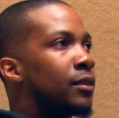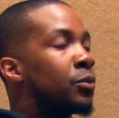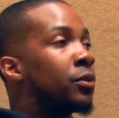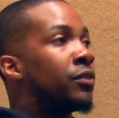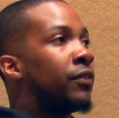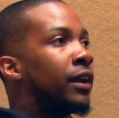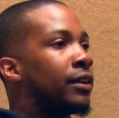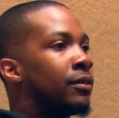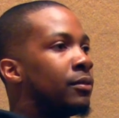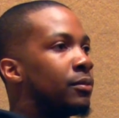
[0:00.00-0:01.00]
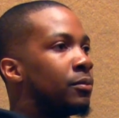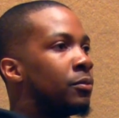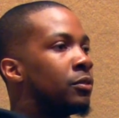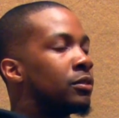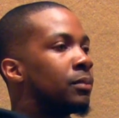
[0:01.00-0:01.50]
revalue
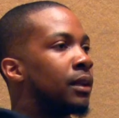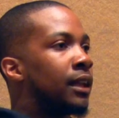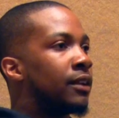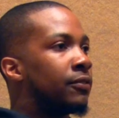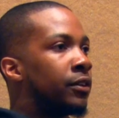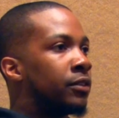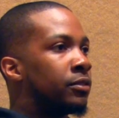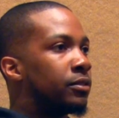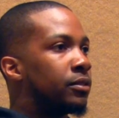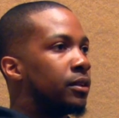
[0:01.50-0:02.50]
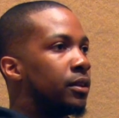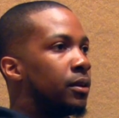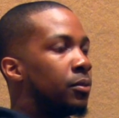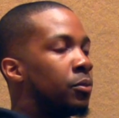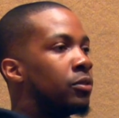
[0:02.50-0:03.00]
what was my life goals,
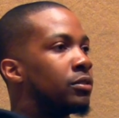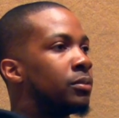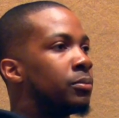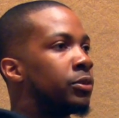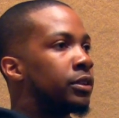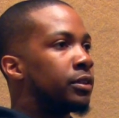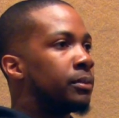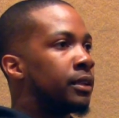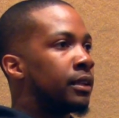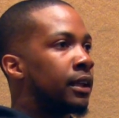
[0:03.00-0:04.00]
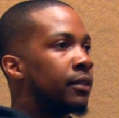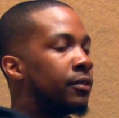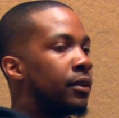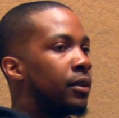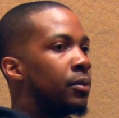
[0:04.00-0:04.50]
what was important to me in life,
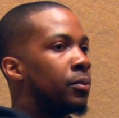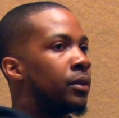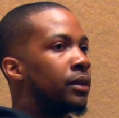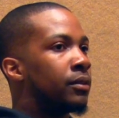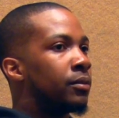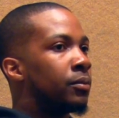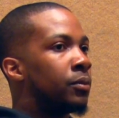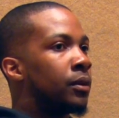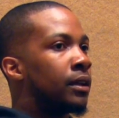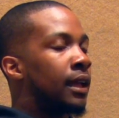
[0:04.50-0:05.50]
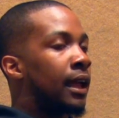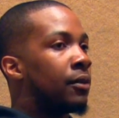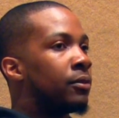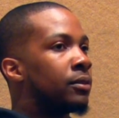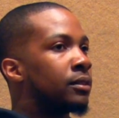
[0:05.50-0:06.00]
what, what,
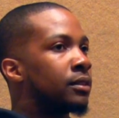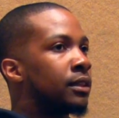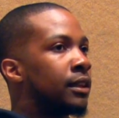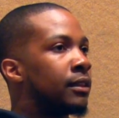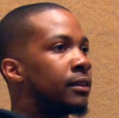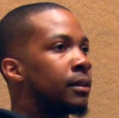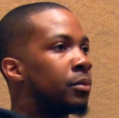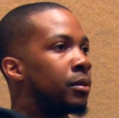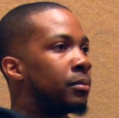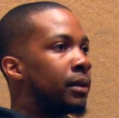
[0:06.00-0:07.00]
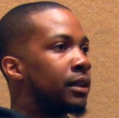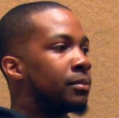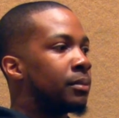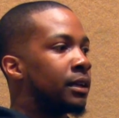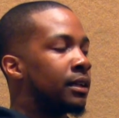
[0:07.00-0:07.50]
how they, they brought me back to
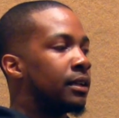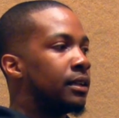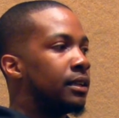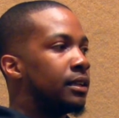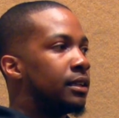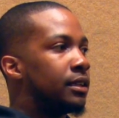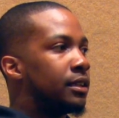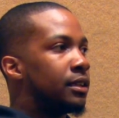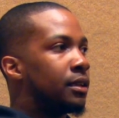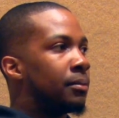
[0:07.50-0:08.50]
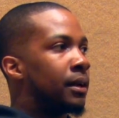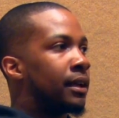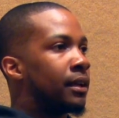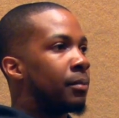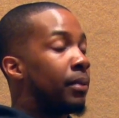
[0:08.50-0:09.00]
my, to my
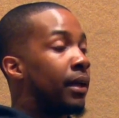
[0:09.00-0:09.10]
uh,